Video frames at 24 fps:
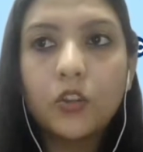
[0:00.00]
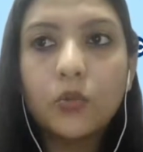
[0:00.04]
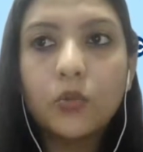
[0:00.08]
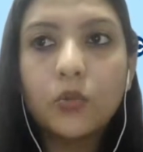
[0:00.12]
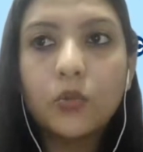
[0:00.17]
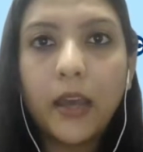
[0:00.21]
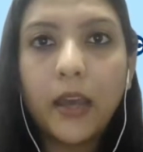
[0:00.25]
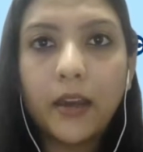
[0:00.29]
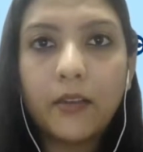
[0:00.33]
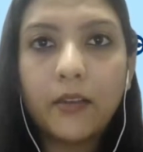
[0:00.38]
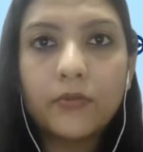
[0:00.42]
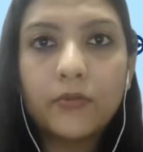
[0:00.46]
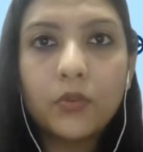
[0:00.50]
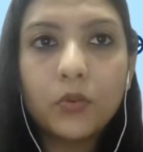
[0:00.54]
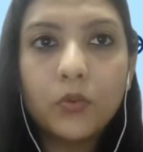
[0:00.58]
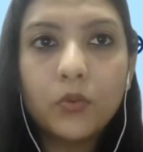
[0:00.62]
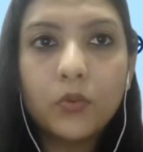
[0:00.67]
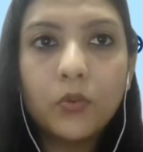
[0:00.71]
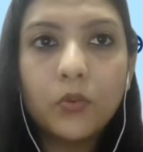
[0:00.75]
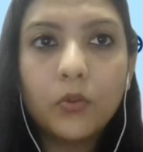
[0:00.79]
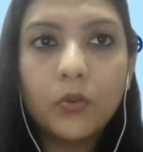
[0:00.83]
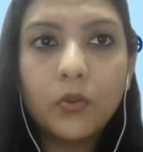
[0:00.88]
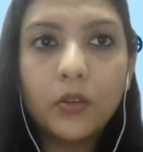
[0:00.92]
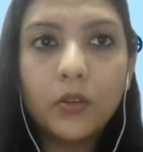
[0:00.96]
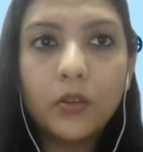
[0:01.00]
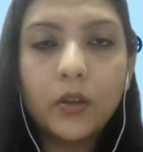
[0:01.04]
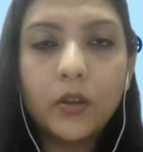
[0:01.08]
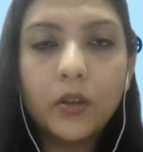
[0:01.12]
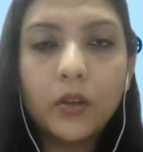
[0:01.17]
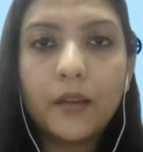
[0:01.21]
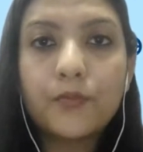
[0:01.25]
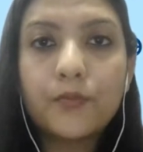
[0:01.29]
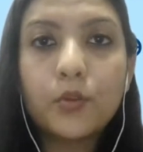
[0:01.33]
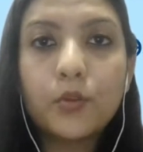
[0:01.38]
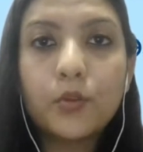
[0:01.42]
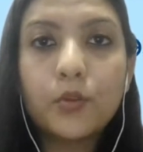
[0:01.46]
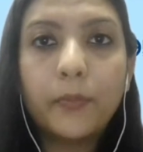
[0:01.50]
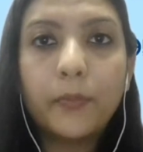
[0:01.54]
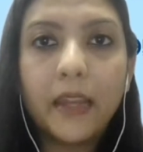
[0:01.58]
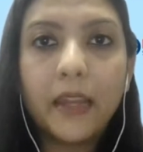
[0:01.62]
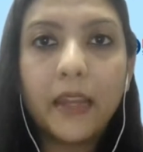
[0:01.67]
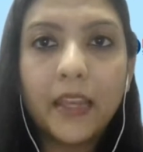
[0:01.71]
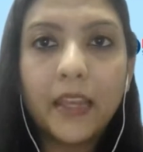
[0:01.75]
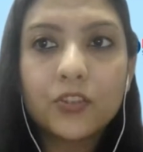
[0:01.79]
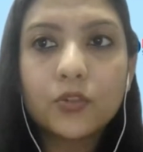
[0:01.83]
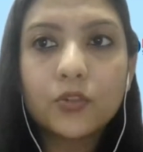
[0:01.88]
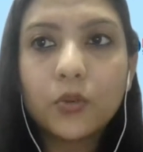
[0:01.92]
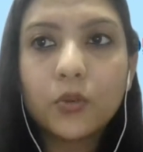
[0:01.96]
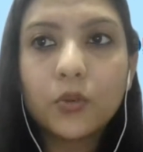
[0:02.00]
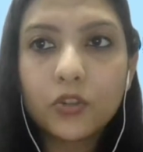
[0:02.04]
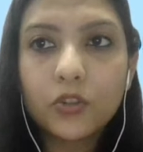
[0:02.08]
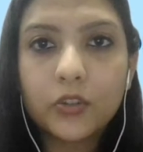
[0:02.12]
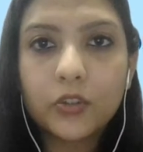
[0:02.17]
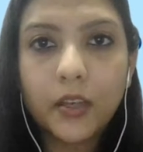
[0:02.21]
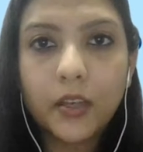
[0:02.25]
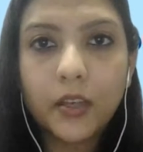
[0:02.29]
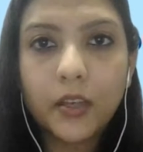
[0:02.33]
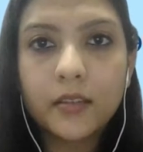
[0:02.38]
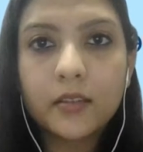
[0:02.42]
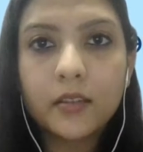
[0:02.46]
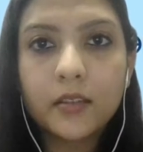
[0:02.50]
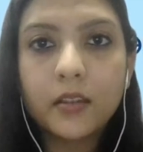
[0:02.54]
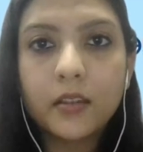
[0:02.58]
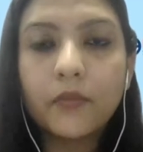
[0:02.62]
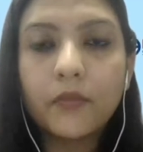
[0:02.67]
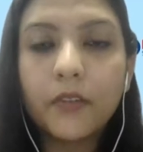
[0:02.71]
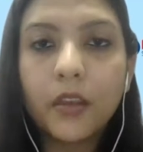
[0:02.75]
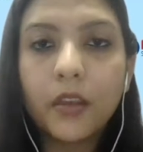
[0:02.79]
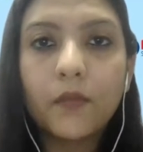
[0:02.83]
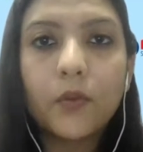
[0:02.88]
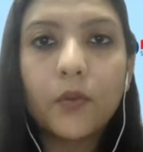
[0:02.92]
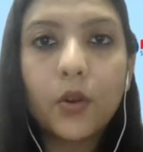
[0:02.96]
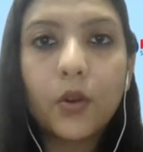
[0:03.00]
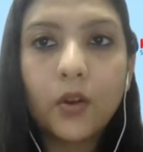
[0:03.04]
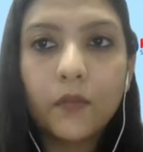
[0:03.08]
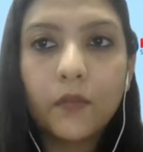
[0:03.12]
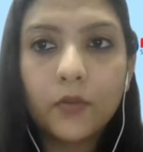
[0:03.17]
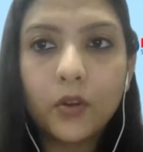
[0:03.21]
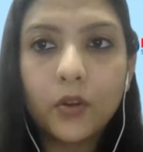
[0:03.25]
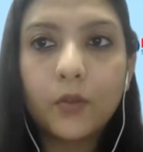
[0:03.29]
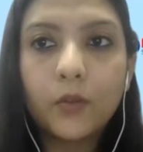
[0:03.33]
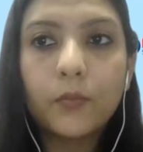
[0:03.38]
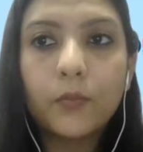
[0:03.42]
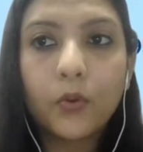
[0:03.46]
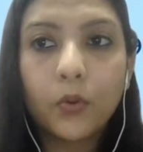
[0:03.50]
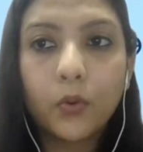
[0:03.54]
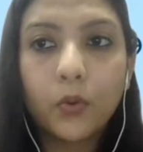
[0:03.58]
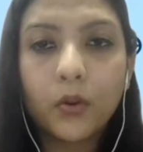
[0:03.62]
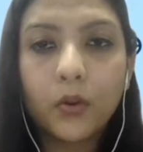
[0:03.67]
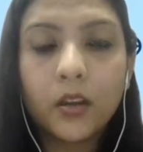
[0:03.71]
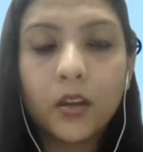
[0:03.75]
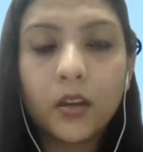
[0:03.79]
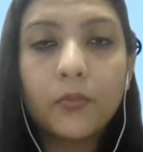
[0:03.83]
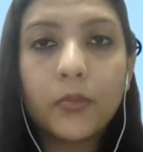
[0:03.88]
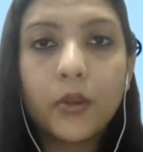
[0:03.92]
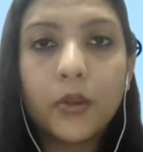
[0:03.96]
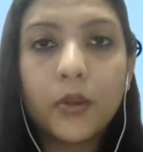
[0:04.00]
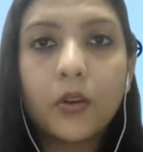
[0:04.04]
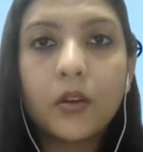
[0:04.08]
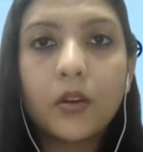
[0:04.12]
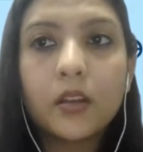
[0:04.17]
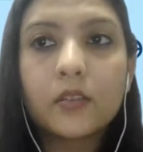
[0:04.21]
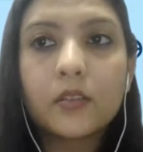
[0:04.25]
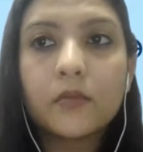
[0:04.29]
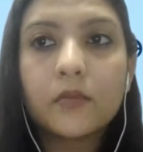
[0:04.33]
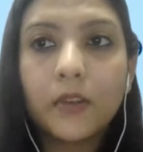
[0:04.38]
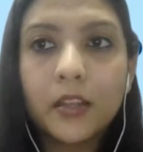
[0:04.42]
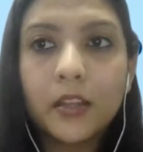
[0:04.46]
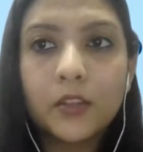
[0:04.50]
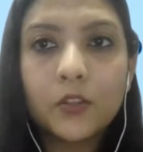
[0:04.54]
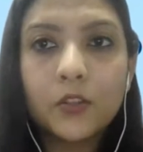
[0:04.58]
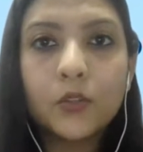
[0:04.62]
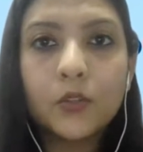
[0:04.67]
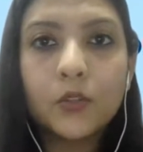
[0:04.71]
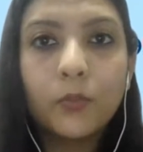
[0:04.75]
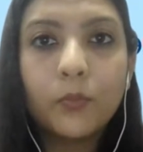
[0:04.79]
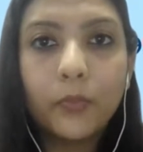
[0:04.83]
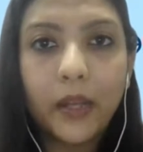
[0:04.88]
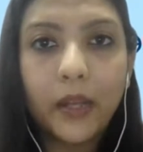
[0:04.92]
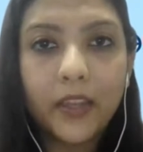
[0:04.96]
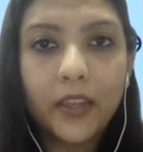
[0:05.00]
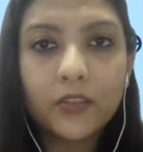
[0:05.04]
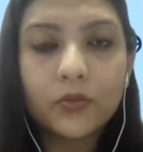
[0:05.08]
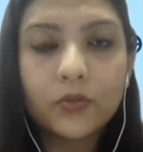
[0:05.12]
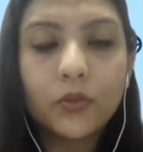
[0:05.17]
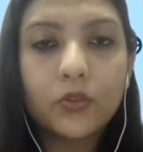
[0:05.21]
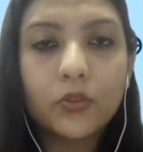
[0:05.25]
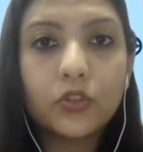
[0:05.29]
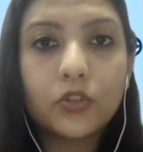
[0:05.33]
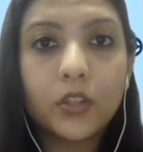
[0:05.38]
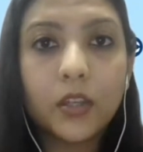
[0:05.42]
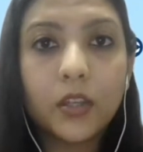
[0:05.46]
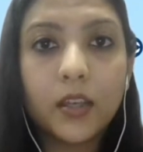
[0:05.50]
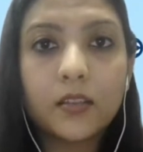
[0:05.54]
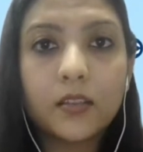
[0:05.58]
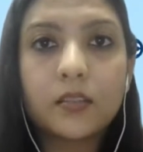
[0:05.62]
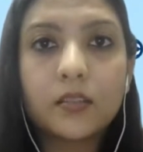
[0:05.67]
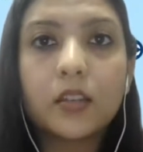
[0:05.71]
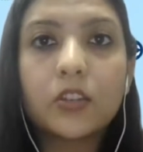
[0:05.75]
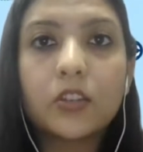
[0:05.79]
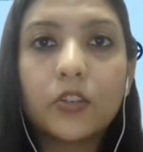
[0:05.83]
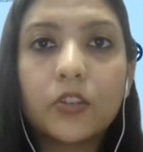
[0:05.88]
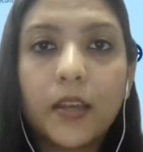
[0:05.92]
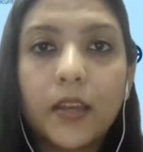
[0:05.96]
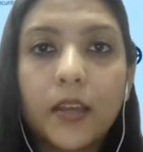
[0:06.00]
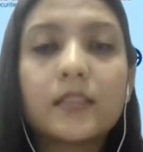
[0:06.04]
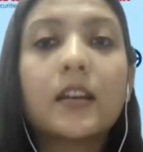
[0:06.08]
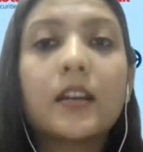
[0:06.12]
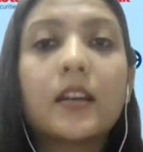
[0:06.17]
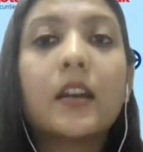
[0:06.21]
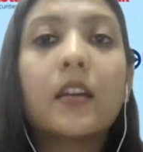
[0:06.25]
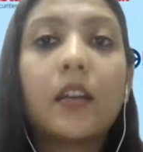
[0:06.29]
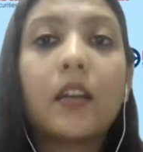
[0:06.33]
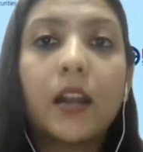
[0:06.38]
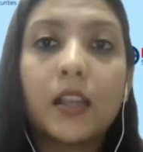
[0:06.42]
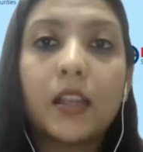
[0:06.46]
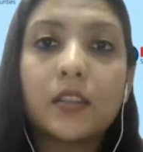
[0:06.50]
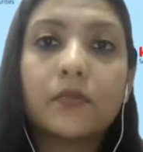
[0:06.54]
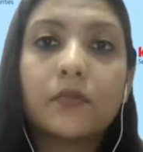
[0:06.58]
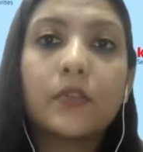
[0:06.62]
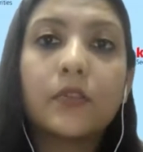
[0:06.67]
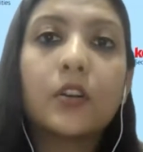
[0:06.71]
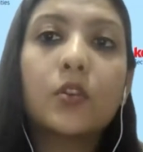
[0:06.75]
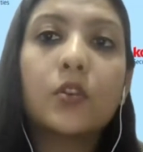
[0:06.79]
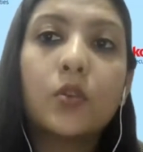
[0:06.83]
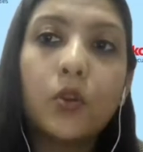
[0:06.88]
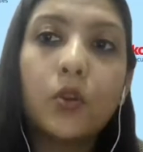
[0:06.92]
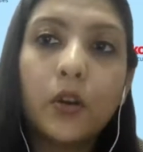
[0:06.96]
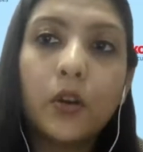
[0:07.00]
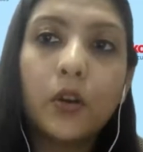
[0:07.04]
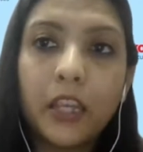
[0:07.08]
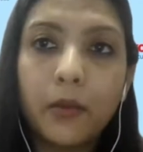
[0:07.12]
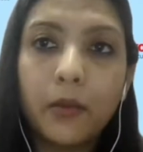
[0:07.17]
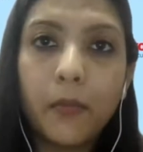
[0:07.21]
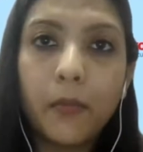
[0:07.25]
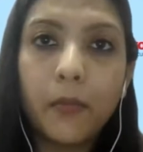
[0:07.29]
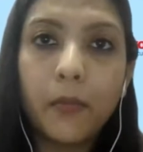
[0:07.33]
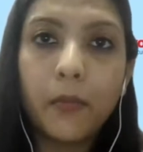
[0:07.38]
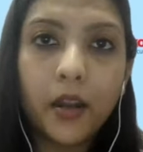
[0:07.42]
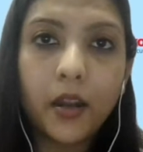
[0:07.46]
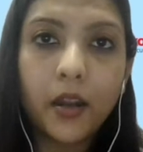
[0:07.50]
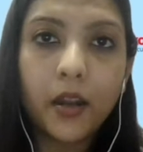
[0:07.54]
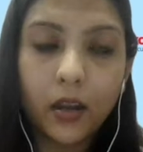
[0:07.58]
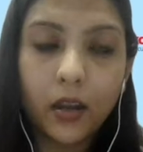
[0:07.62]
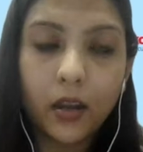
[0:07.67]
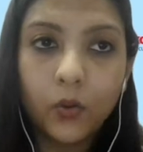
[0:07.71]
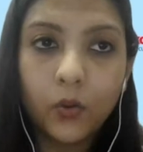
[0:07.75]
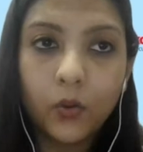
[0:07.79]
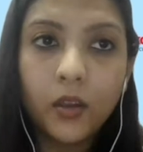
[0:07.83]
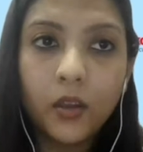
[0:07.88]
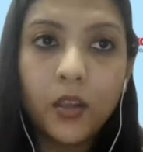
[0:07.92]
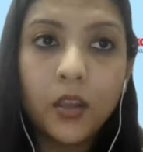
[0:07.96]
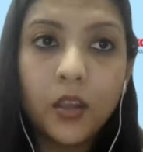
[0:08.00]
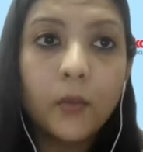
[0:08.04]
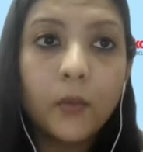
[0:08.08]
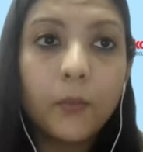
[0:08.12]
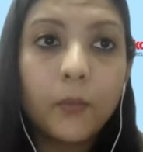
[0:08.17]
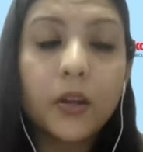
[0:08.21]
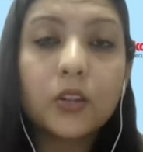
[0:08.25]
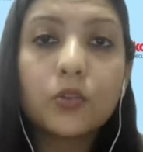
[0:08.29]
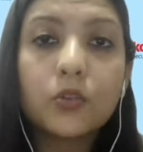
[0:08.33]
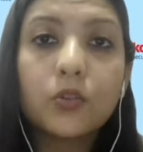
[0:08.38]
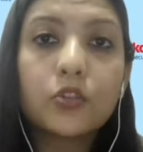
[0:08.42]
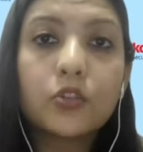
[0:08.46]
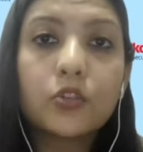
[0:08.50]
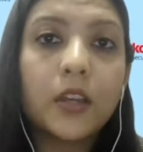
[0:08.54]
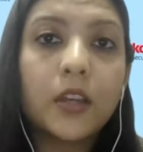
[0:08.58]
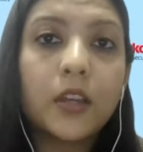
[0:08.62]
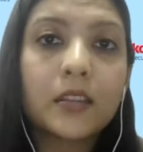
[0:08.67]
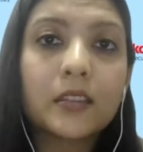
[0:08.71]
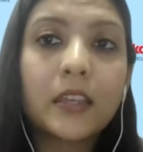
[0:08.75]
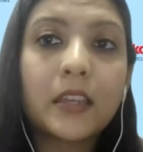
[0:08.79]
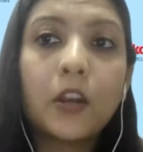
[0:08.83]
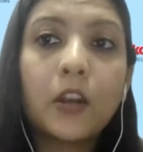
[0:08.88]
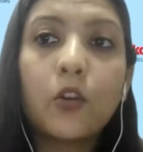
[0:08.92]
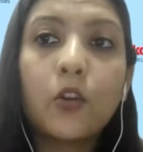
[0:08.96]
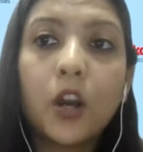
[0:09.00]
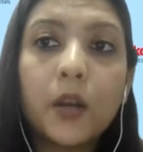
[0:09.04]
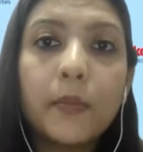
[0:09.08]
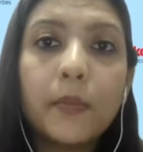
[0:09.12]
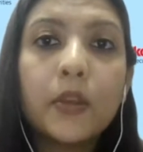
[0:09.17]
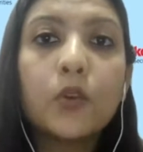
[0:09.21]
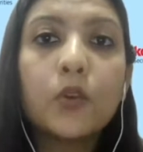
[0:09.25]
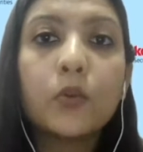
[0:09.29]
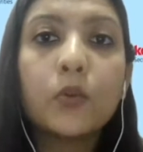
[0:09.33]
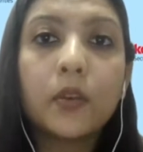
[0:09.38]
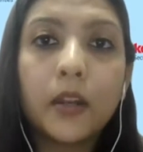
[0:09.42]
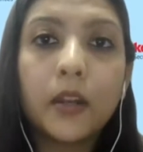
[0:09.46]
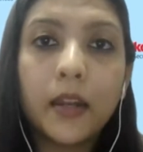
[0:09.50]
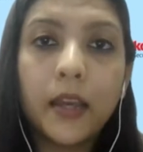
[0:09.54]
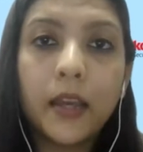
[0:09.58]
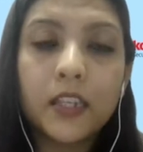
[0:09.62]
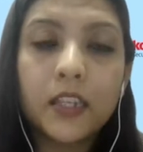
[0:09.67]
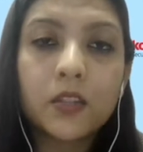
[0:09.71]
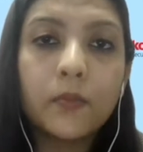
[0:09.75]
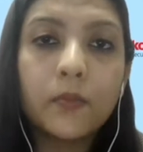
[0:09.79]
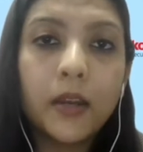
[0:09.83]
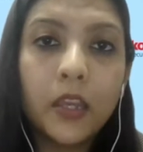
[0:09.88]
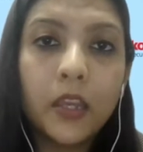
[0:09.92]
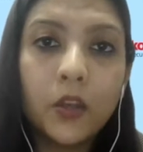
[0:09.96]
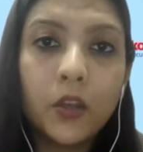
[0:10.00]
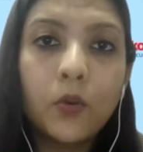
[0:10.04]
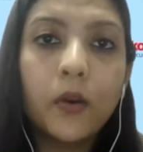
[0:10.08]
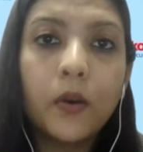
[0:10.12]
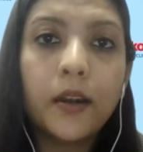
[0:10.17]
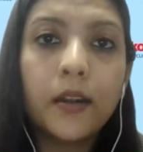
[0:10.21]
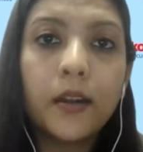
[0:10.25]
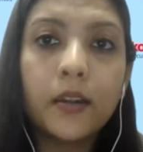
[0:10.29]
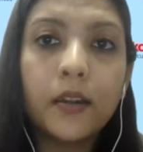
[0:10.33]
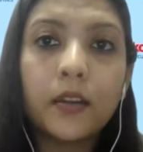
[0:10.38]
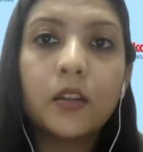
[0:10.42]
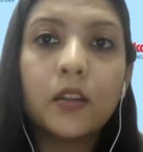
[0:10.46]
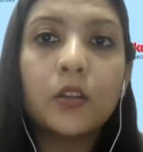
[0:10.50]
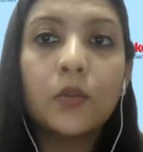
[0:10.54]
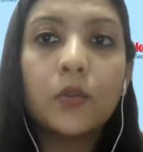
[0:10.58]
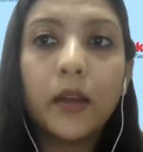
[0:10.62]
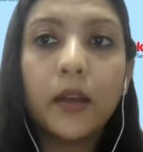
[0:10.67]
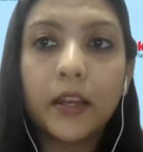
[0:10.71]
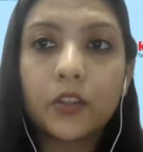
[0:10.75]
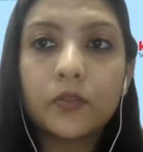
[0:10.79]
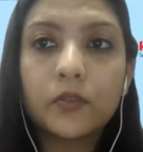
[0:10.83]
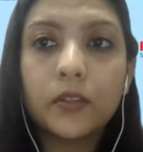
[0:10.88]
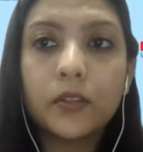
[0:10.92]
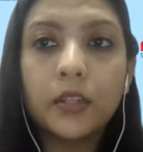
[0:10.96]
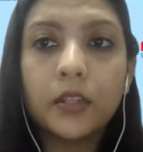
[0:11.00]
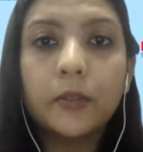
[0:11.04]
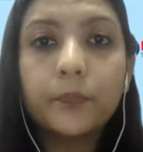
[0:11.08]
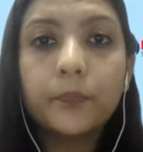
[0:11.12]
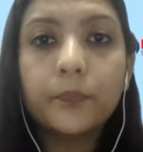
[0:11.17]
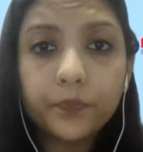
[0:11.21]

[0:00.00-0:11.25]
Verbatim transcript: you have to you have to pledge those shares in the favor of your broker because once you pledge those shares the shares are transferred to your demat account but those shares cannot be utilized by you until you actually